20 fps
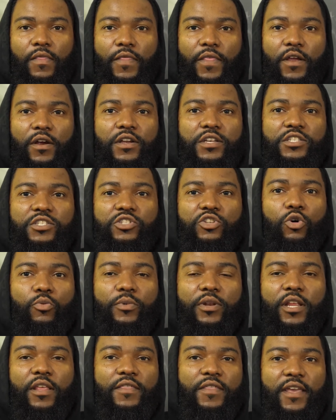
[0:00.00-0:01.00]
There's so
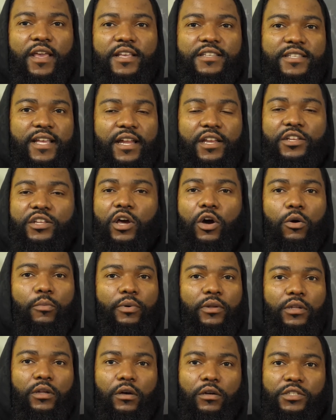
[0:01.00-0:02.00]
many things that don't
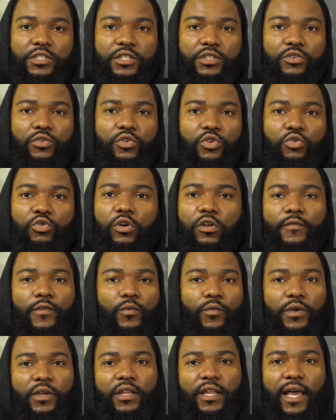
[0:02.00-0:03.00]
belong to you, you don't
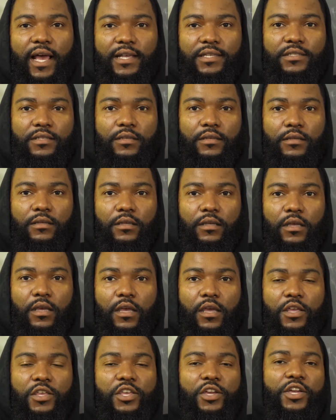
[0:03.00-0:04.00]
even realize it.
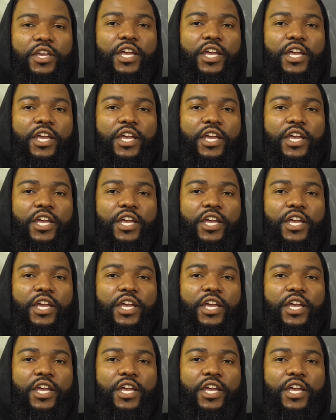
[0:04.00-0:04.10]
You're